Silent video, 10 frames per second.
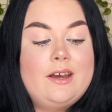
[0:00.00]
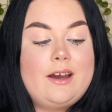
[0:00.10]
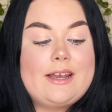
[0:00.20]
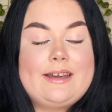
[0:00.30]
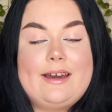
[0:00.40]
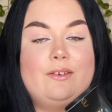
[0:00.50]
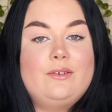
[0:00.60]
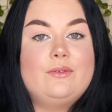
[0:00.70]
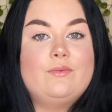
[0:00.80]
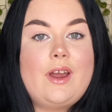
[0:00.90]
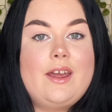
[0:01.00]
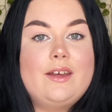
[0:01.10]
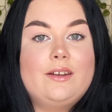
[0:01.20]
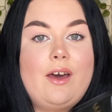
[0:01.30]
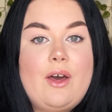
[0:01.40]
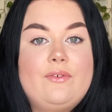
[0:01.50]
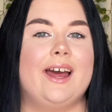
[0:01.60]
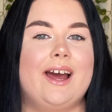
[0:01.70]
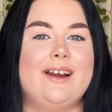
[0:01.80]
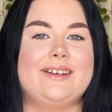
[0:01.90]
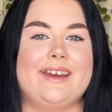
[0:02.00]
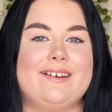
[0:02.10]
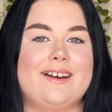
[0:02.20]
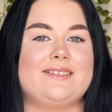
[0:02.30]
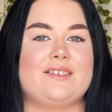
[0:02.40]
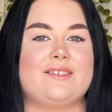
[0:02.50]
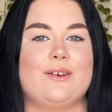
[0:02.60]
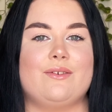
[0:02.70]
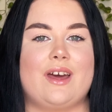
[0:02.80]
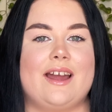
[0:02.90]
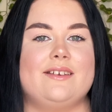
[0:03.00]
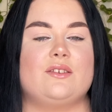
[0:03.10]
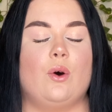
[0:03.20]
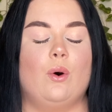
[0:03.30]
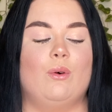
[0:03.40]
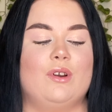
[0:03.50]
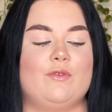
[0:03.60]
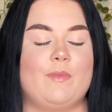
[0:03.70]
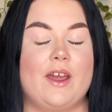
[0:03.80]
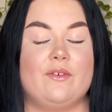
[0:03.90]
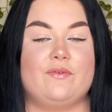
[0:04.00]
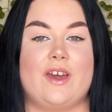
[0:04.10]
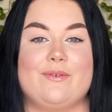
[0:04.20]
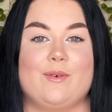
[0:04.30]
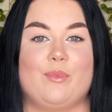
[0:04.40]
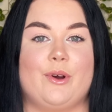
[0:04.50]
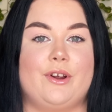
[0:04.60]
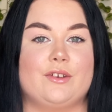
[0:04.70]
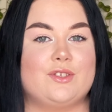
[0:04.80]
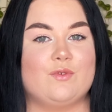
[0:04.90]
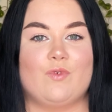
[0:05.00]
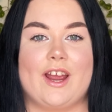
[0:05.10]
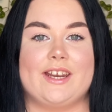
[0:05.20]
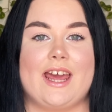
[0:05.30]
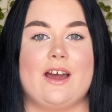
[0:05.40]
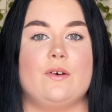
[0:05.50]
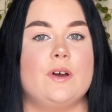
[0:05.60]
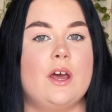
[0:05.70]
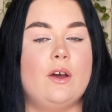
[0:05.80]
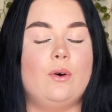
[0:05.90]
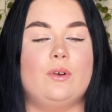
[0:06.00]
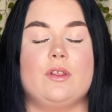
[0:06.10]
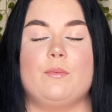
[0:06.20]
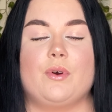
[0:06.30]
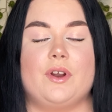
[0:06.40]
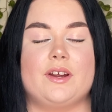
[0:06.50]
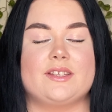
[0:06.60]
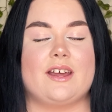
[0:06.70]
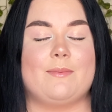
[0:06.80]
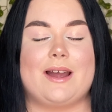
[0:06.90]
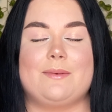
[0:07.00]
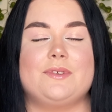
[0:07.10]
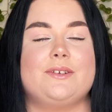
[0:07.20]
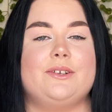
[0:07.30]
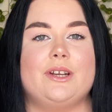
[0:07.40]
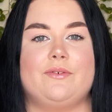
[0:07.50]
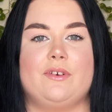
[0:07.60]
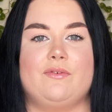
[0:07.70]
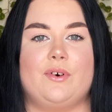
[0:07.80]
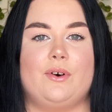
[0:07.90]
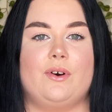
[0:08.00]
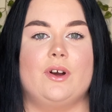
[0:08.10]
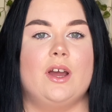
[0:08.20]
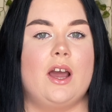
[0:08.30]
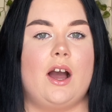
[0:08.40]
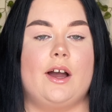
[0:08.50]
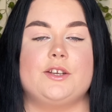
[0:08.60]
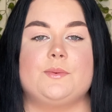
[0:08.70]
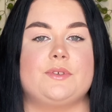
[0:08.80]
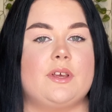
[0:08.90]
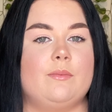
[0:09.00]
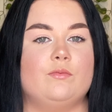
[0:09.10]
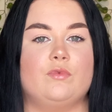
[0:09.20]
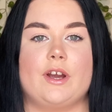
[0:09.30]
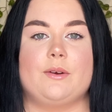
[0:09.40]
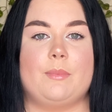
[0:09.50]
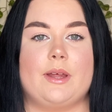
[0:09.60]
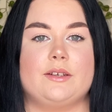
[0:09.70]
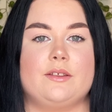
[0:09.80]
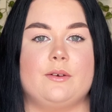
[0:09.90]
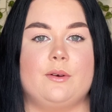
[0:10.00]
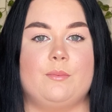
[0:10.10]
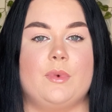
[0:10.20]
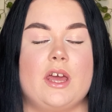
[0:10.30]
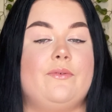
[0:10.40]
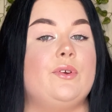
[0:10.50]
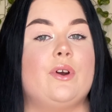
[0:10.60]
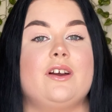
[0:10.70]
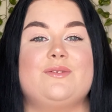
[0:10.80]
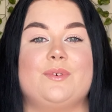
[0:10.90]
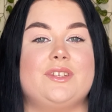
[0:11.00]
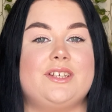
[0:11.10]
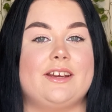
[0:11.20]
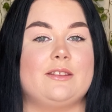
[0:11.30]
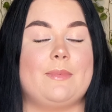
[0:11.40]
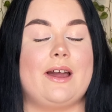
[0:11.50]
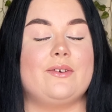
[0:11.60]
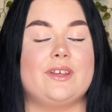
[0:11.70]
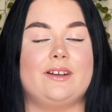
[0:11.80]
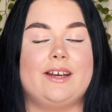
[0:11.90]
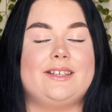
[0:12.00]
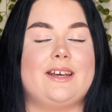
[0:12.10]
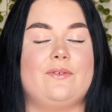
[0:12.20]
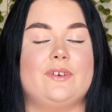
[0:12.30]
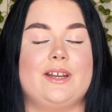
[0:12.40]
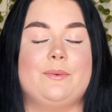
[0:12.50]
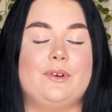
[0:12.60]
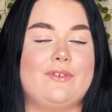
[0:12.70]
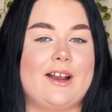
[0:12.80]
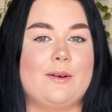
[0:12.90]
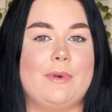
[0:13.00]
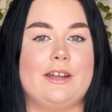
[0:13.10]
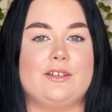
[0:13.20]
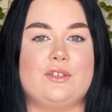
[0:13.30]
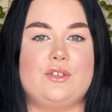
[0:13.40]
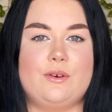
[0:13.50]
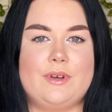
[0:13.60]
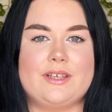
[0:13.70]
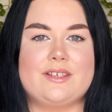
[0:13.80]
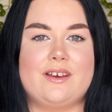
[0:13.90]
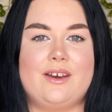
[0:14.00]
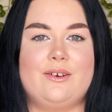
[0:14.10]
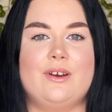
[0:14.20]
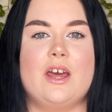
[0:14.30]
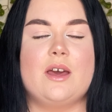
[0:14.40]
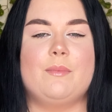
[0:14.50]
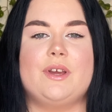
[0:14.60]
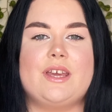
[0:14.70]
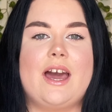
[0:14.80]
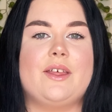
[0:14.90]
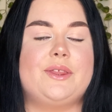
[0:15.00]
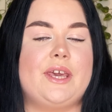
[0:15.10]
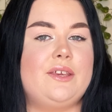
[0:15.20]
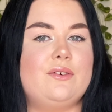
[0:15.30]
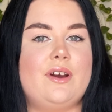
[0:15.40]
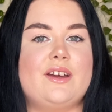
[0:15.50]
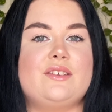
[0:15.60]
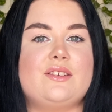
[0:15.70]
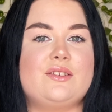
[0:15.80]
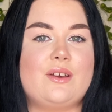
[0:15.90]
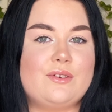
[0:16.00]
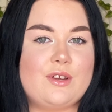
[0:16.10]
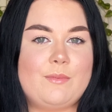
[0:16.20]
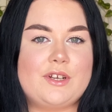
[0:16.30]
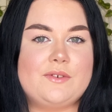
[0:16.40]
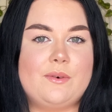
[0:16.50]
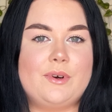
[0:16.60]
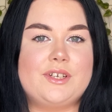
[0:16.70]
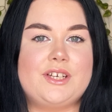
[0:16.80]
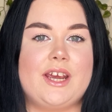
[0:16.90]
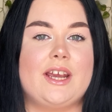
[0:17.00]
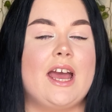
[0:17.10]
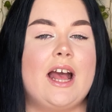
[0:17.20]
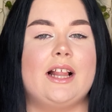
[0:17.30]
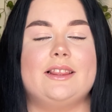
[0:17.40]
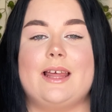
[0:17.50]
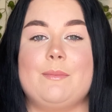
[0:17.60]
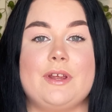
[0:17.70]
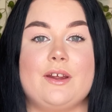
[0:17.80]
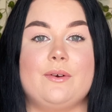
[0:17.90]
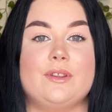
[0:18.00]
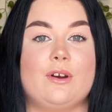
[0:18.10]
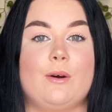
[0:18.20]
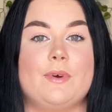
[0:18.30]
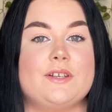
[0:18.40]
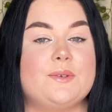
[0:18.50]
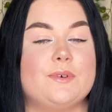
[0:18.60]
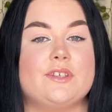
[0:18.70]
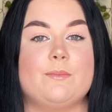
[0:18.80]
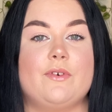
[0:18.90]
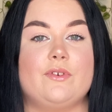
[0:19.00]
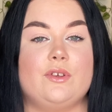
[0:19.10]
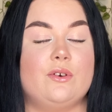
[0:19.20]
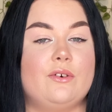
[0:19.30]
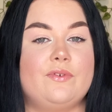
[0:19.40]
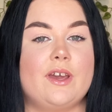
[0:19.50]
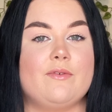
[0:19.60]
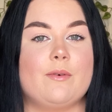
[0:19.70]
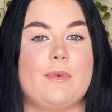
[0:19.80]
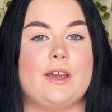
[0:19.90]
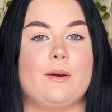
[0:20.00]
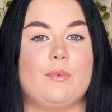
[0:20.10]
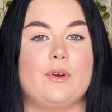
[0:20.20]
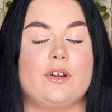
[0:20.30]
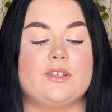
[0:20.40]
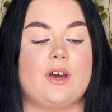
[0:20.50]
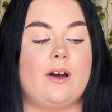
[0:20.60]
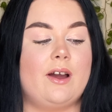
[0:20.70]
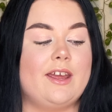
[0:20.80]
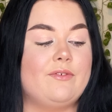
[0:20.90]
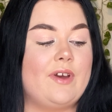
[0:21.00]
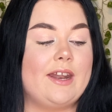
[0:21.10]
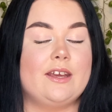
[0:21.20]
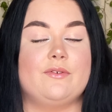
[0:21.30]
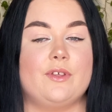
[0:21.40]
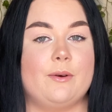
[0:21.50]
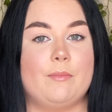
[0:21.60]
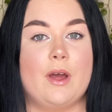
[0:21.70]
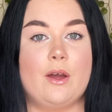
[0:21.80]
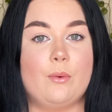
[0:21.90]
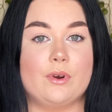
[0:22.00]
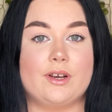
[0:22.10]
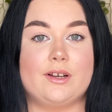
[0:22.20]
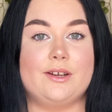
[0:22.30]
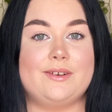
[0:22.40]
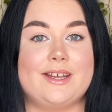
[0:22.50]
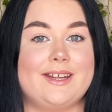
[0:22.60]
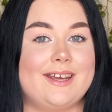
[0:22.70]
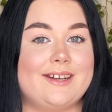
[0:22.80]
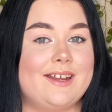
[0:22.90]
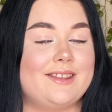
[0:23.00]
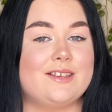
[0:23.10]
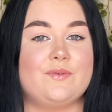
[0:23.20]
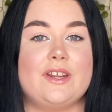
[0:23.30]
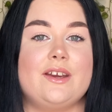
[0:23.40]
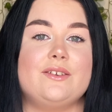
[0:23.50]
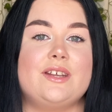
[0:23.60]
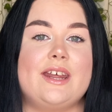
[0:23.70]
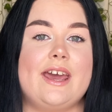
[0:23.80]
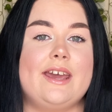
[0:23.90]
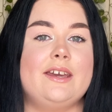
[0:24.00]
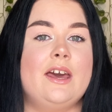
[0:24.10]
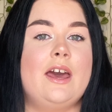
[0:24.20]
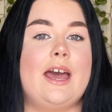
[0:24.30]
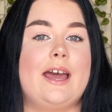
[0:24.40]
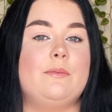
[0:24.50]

I cannot rate it enough. Okay guys, so that is all of my favorite products right now. All of the products that I'm absolutely living for, 100% recommend them. If you guys want to check them out, then I definitely would recommend doing so. But yeah, thank you guys so, so much for watching. Let me know in the comments what some of your favorite makeup products are, if any of them were included in this video today. And